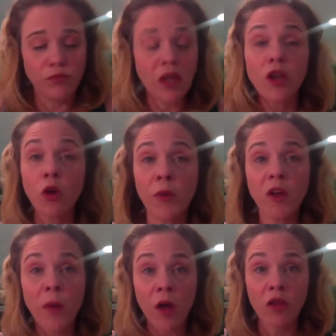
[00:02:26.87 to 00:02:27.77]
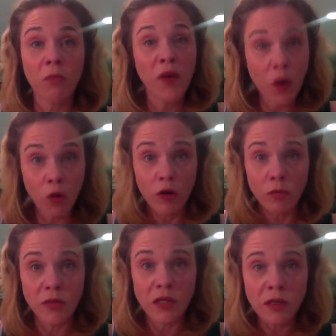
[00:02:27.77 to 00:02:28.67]
little bit about the
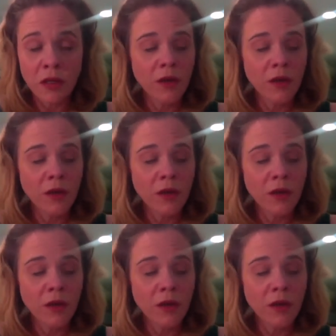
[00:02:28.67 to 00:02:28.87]
Pilgrims.